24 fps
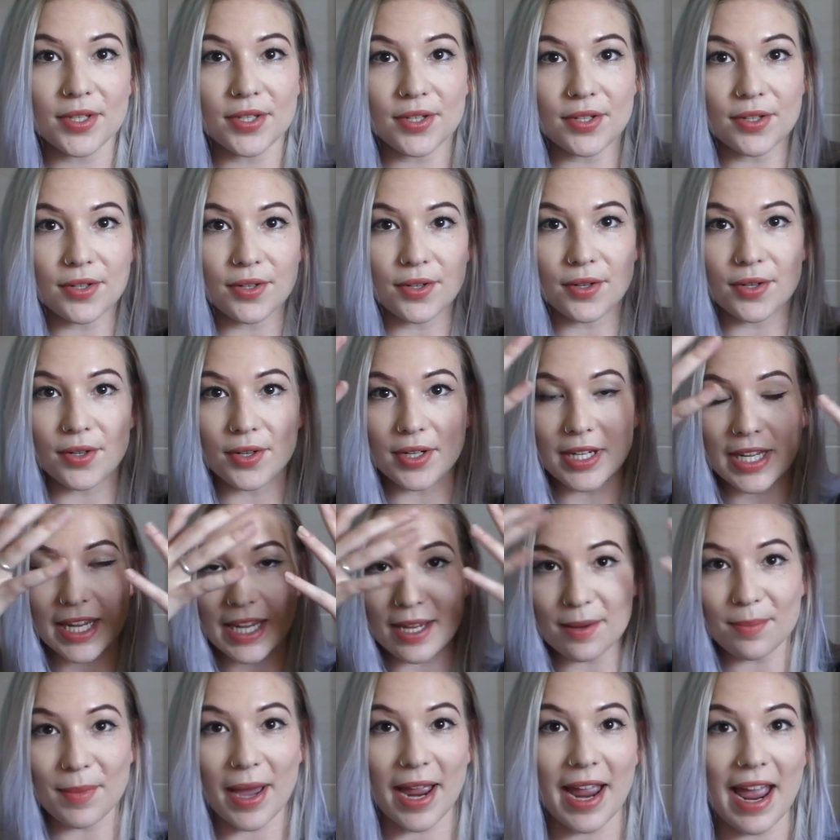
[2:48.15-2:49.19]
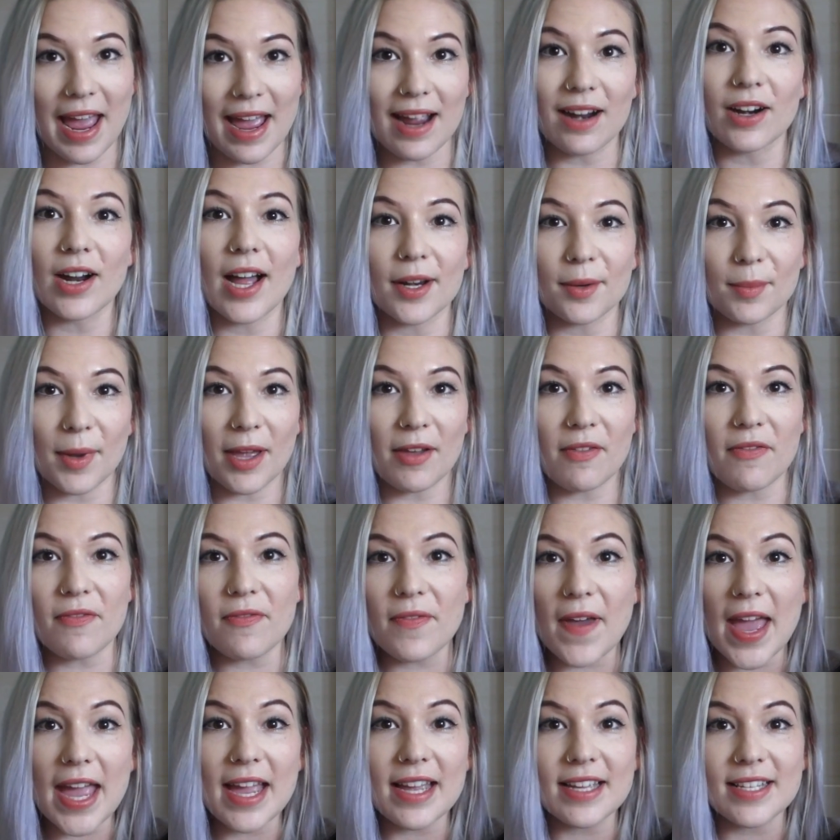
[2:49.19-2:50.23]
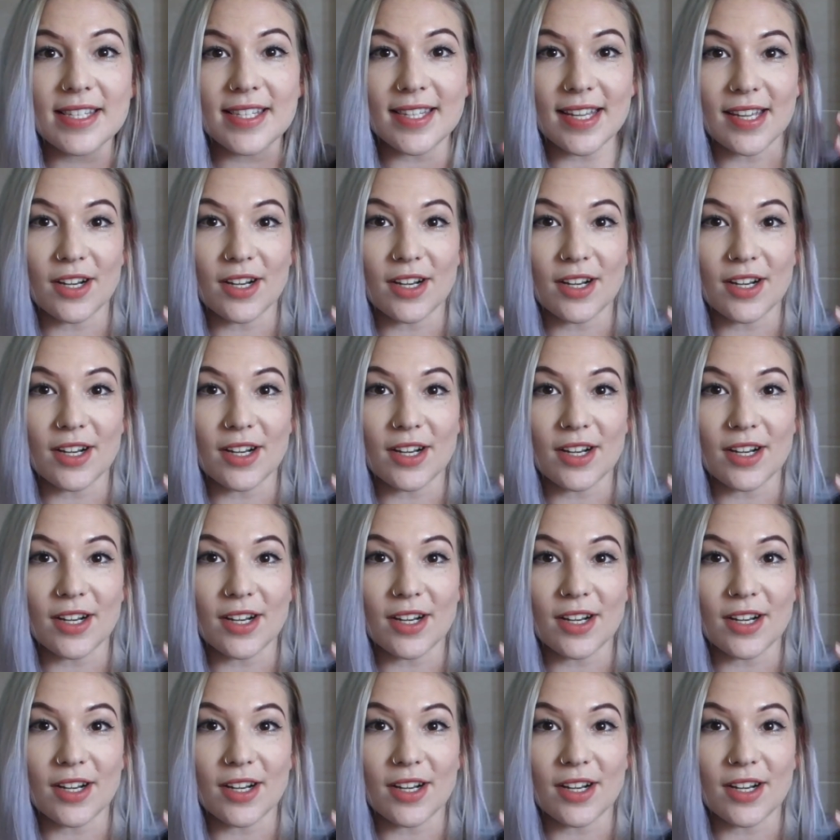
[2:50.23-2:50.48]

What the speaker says: to keep my hair out of my face